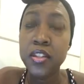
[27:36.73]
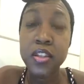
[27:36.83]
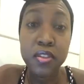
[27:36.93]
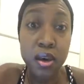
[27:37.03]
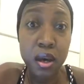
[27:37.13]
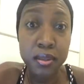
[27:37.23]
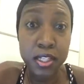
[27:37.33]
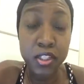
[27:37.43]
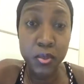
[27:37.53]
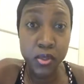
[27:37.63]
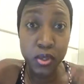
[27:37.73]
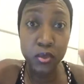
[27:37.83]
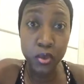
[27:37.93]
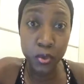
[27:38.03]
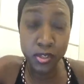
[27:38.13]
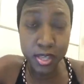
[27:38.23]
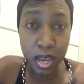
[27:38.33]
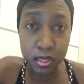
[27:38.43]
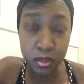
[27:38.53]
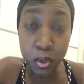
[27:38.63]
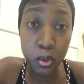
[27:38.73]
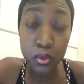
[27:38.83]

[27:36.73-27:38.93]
thought that she was on the good side,